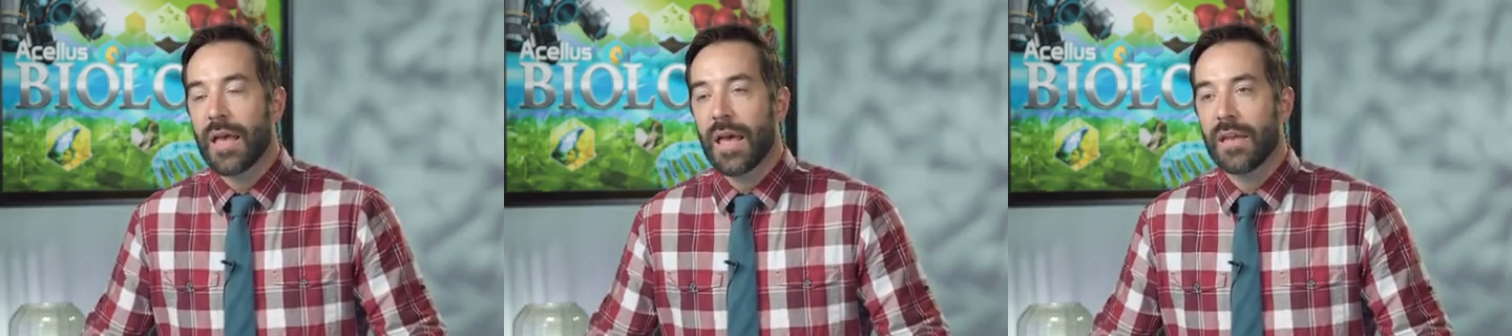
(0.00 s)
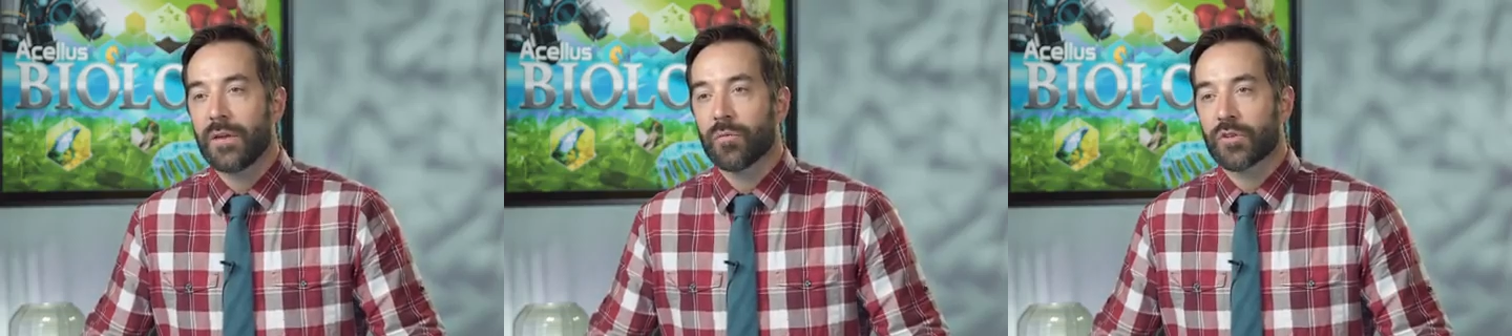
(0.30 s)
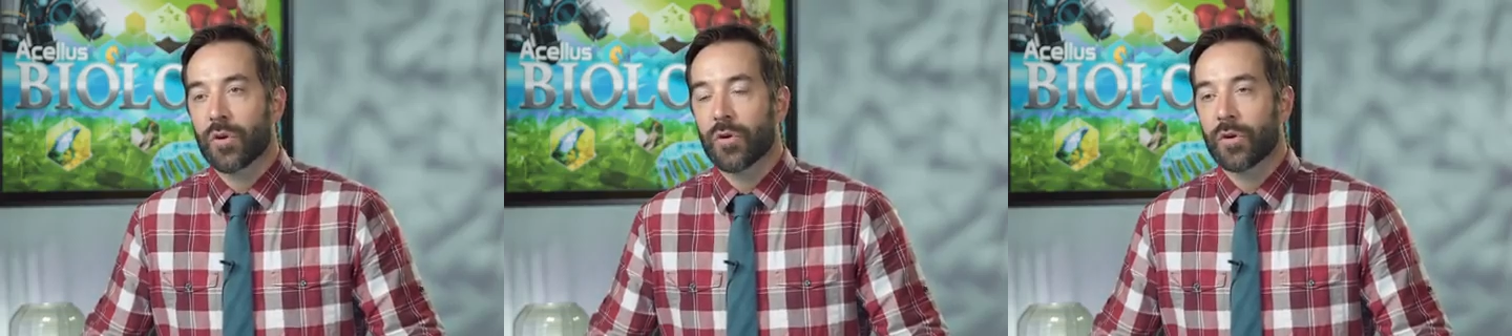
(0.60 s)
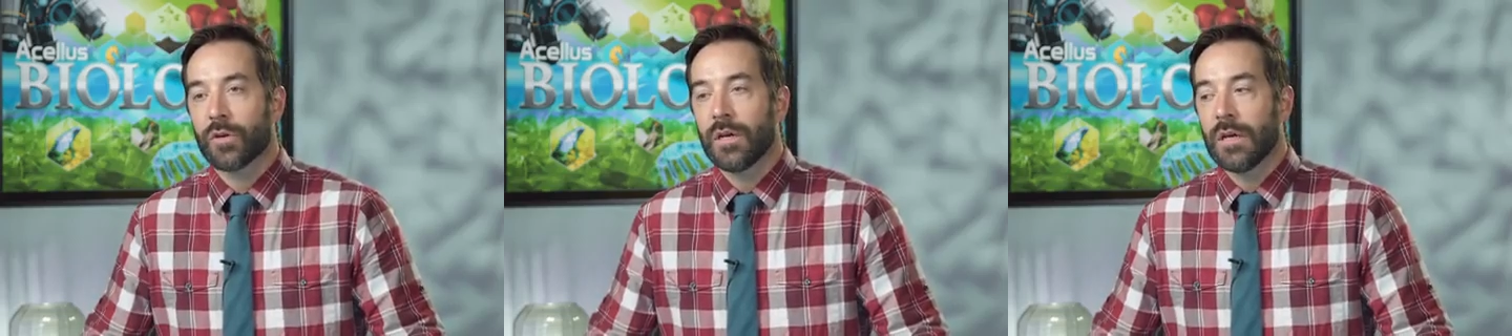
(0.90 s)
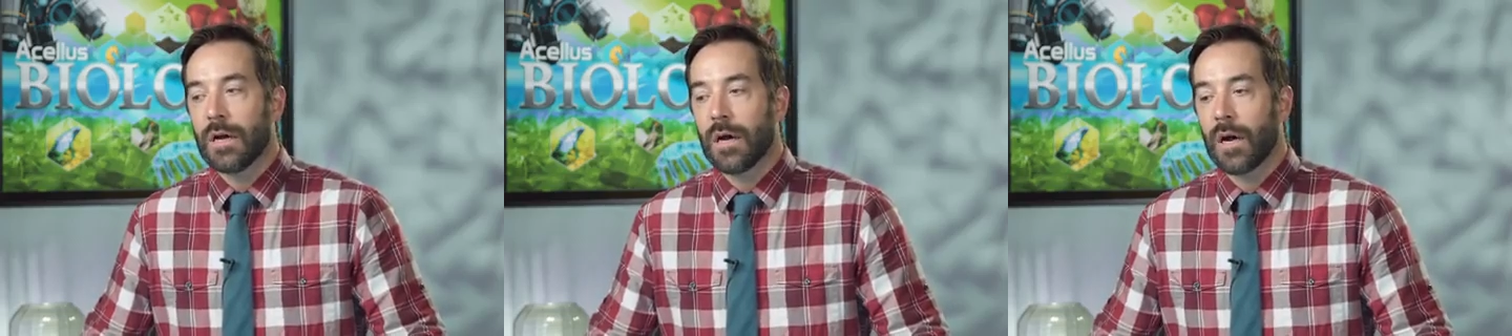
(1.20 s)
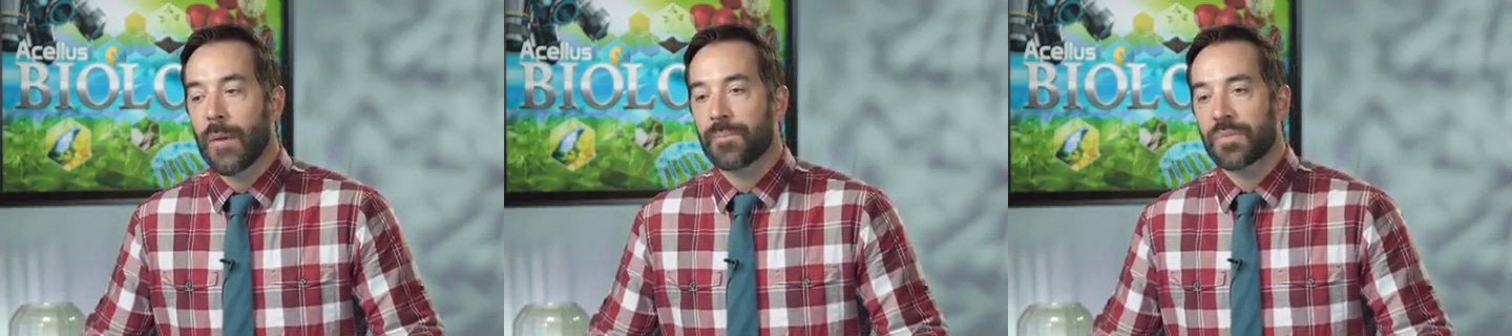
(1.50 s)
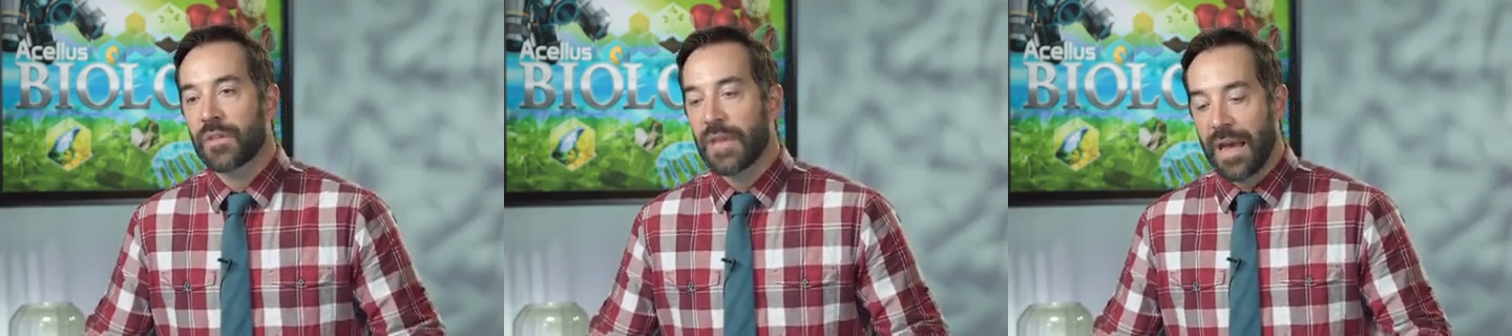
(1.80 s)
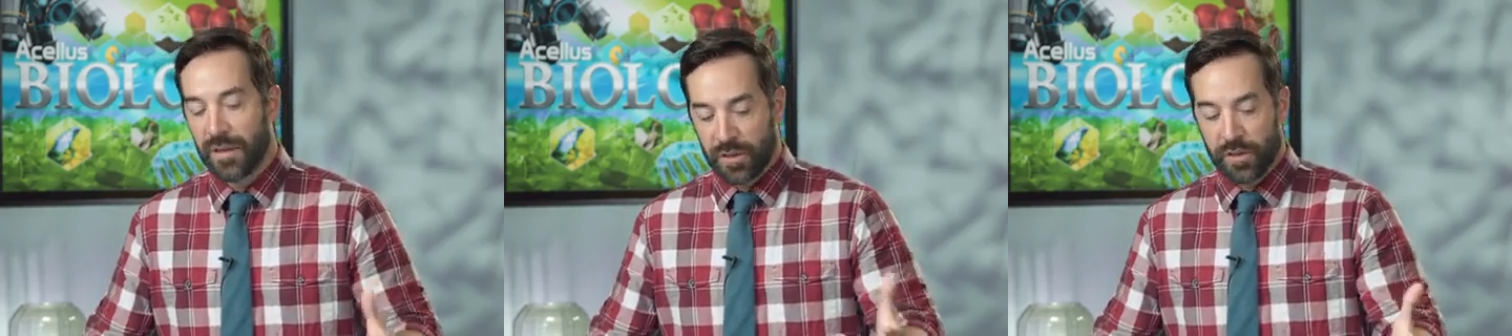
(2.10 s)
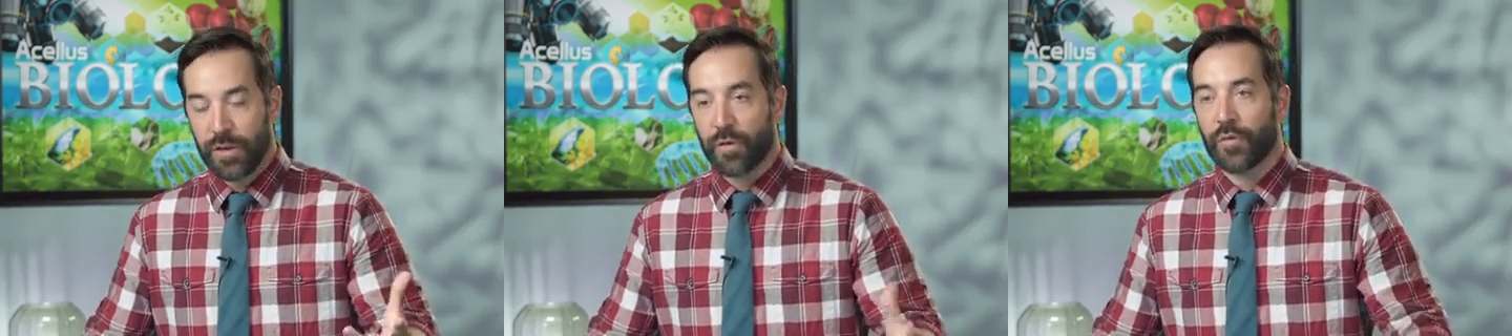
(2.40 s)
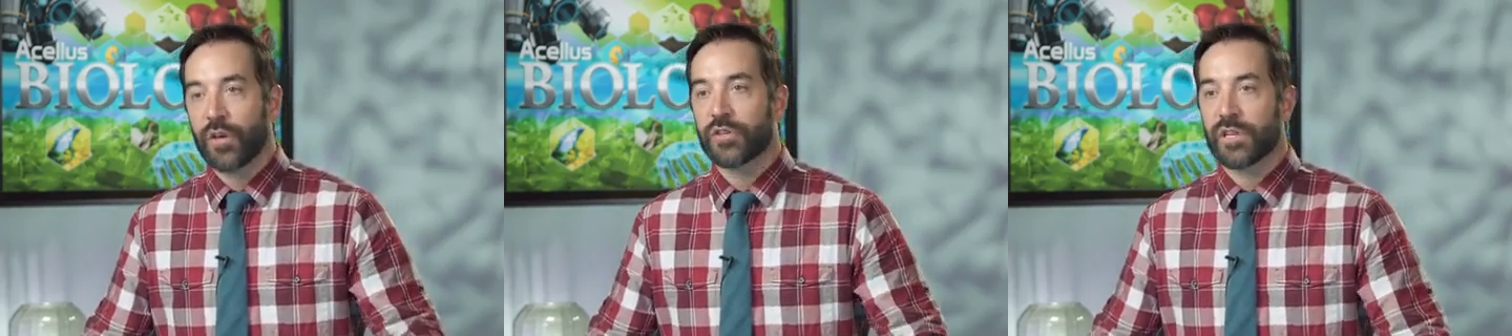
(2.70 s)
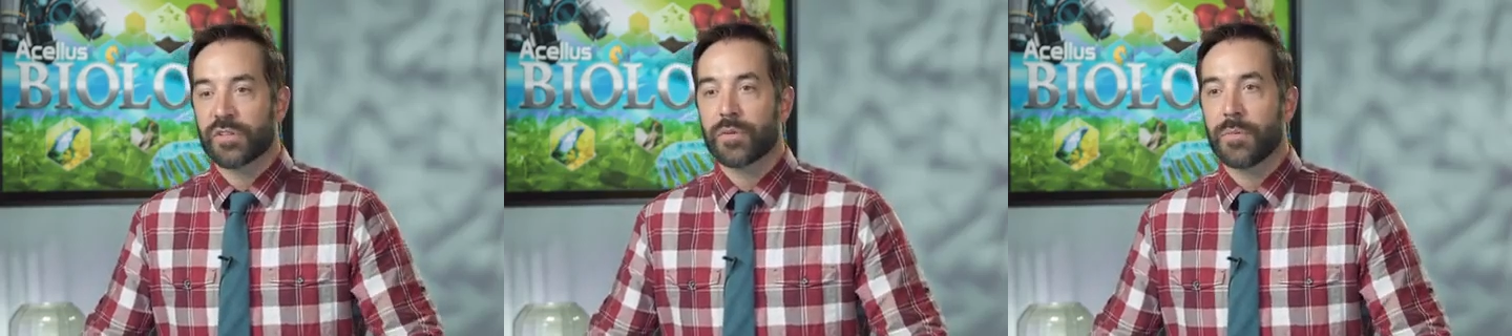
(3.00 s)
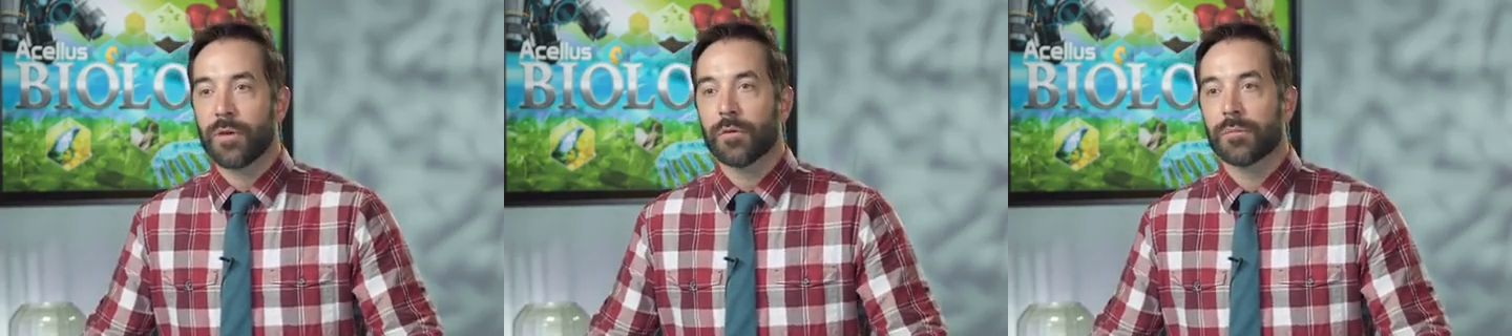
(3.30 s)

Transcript: and in return, that cleaner fish gets a meal.